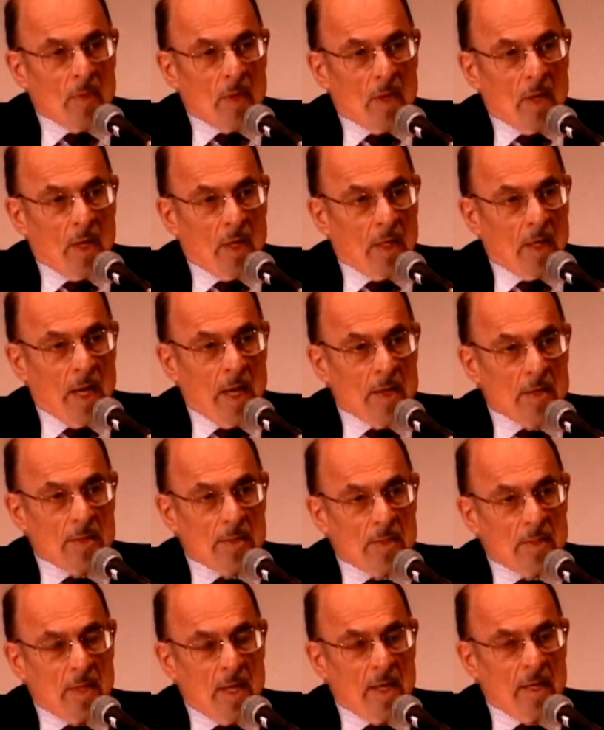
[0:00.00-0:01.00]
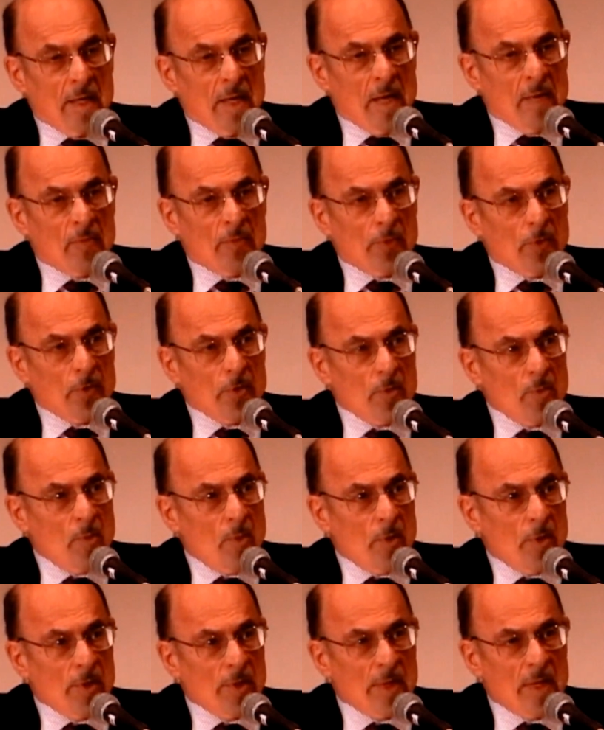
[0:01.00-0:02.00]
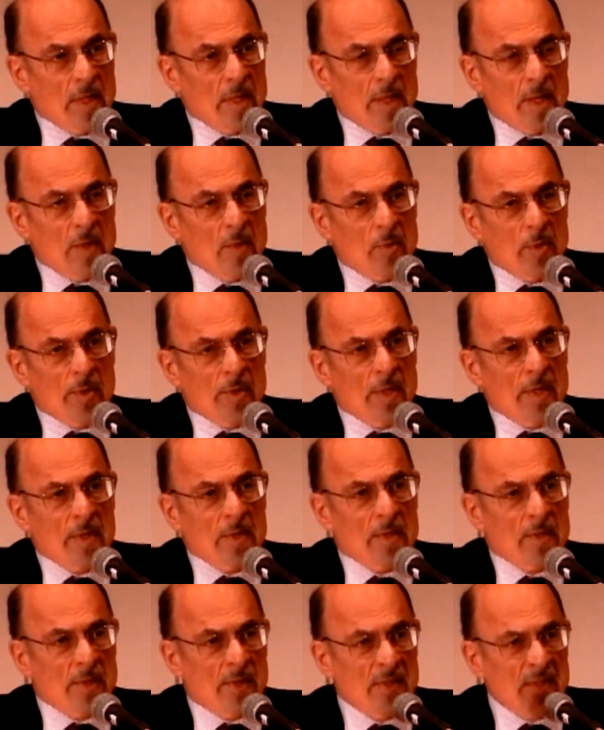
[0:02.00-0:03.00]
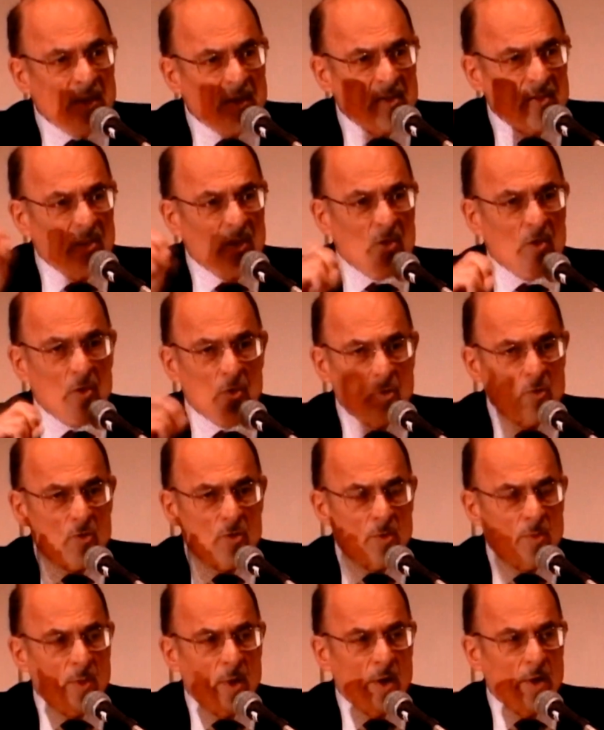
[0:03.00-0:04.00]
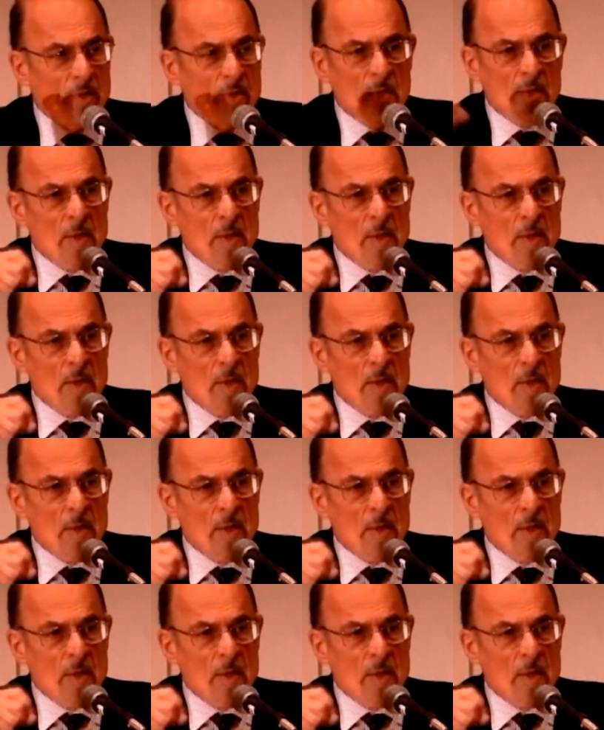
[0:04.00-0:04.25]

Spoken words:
And furthermore, they things that used to bother